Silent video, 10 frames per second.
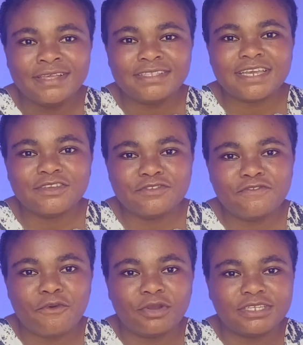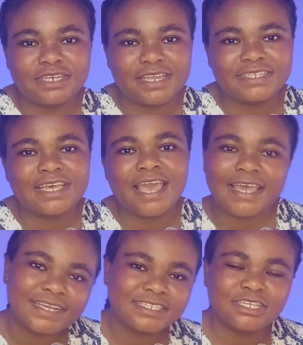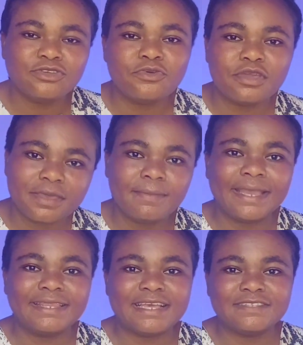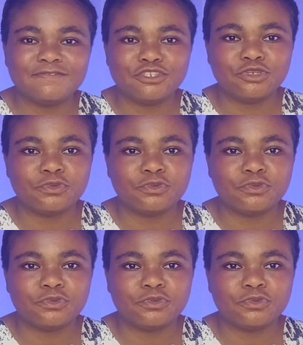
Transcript: Thank you for watching it and I see you in my next video.